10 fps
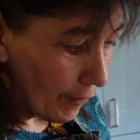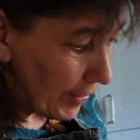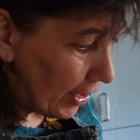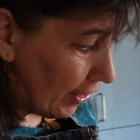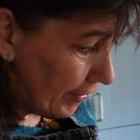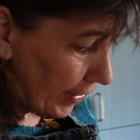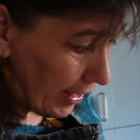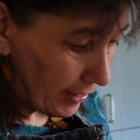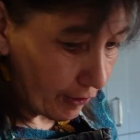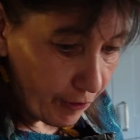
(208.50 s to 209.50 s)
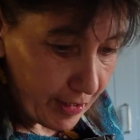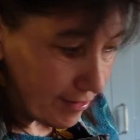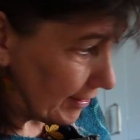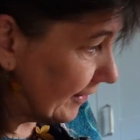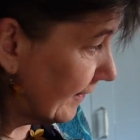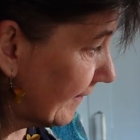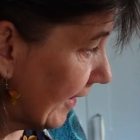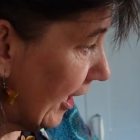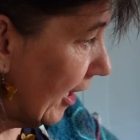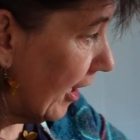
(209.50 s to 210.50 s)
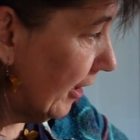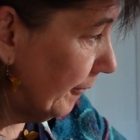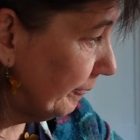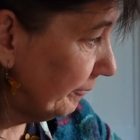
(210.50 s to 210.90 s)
the other ingredients are,